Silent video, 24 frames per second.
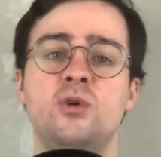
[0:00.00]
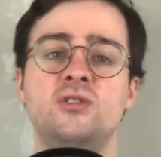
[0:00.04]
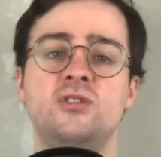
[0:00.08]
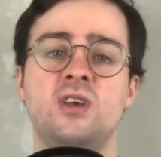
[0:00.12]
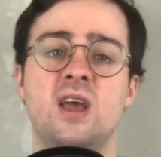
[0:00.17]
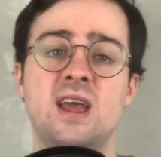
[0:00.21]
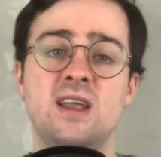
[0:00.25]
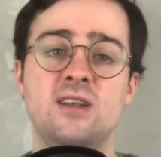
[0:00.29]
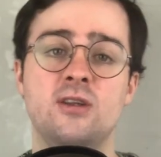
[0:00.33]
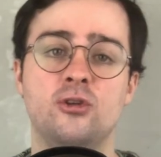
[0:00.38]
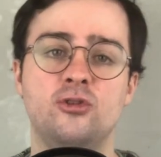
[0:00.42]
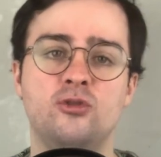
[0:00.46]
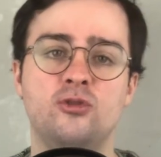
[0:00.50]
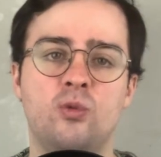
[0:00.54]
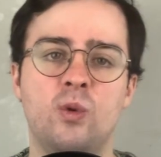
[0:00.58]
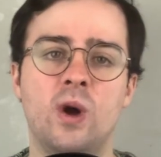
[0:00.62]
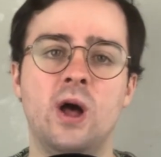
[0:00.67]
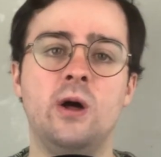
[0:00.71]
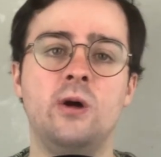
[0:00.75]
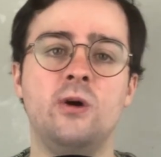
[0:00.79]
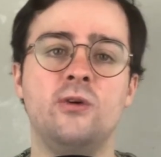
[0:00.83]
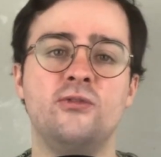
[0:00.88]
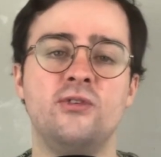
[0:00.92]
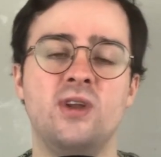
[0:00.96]
was in
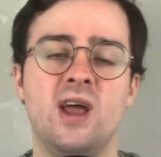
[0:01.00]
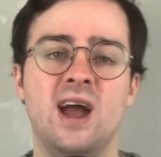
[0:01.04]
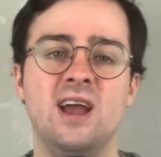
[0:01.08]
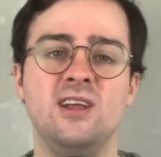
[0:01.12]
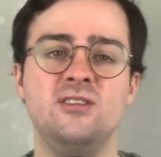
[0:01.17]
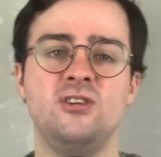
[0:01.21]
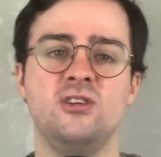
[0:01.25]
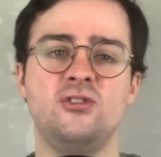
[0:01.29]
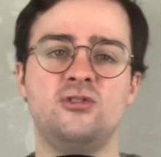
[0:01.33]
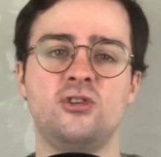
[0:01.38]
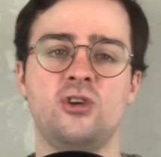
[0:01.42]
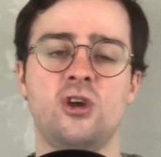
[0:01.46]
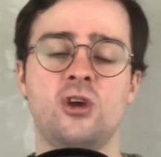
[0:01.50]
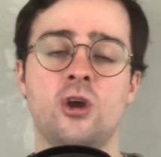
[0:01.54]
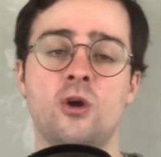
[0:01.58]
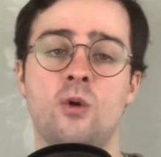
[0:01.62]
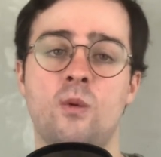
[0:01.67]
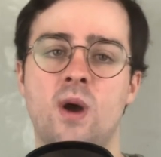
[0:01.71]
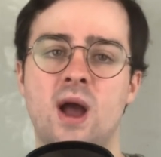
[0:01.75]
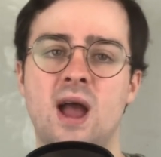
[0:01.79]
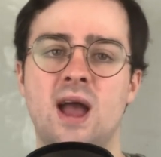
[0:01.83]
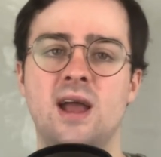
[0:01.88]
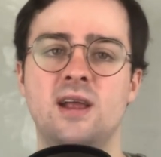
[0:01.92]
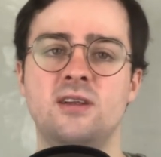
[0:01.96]

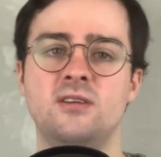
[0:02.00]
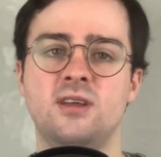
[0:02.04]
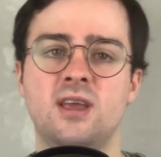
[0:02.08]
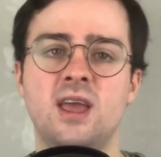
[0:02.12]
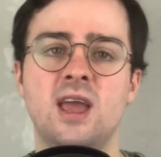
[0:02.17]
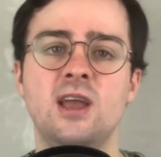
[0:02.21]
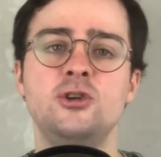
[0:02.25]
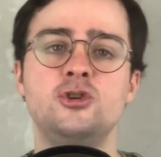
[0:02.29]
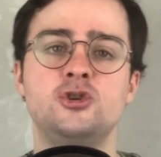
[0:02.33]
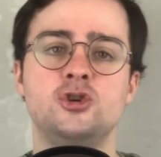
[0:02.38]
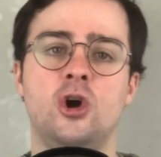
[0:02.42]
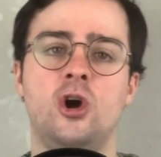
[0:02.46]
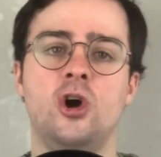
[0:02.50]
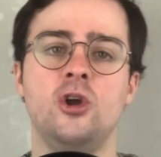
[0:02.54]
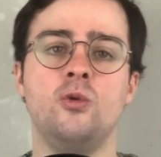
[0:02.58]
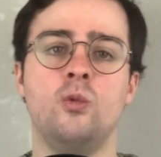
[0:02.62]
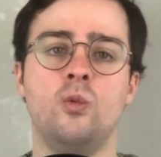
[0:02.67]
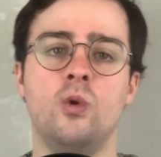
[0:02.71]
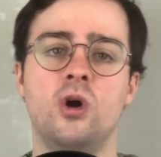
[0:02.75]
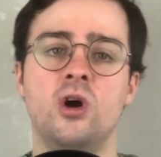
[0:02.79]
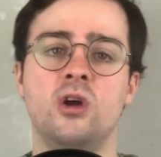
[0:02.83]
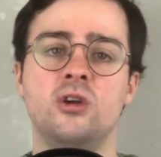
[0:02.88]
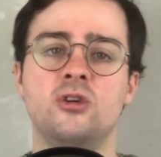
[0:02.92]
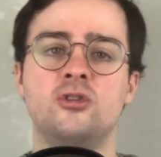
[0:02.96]
1292, and King John
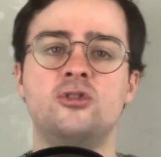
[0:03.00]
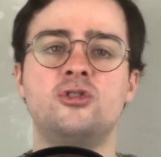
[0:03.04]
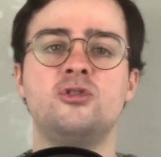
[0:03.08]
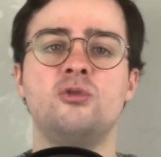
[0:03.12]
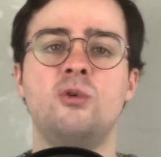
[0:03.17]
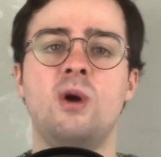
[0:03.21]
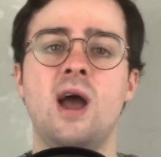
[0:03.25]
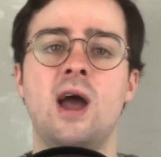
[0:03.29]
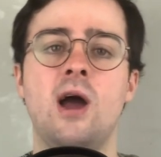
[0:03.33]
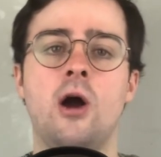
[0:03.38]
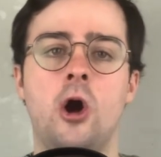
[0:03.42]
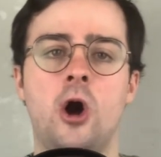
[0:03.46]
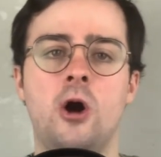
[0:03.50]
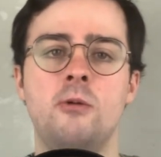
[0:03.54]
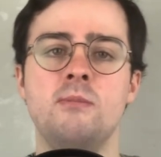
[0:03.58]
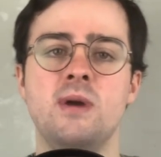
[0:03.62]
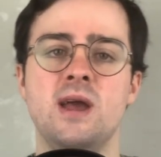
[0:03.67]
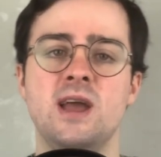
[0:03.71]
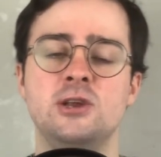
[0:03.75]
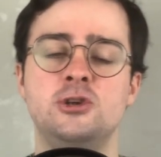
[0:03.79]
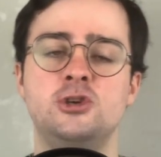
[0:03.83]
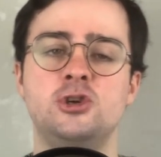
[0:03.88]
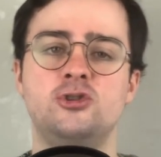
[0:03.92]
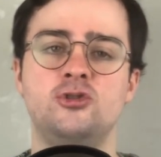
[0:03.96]
would swear
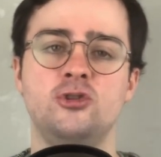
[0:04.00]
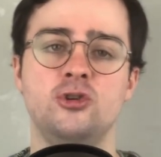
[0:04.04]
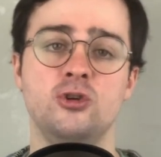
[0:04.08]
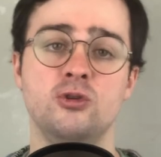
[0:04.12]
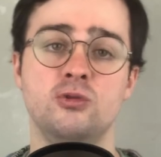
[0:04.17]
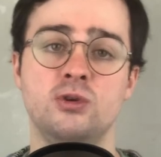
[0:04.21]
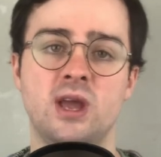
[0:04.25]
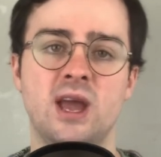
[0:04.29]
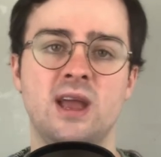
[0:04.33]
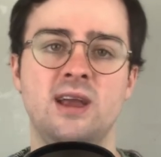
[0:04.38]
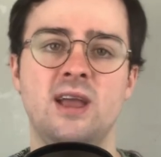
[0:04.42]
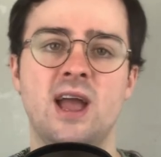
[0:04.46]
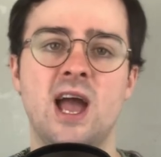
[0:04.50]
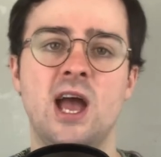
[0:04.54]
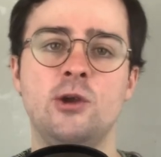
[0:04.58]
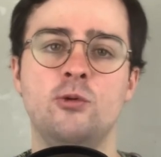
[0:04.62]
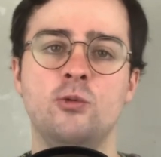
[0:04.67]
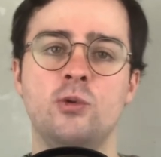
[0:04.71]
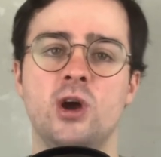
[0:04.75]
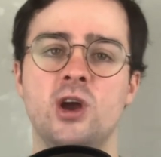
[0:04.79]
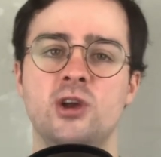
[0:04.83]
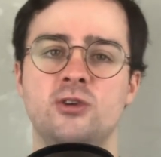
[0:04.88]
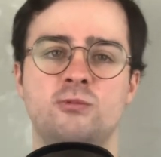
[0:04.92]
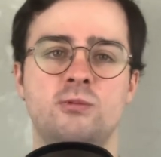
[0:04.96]
homage to King Edward,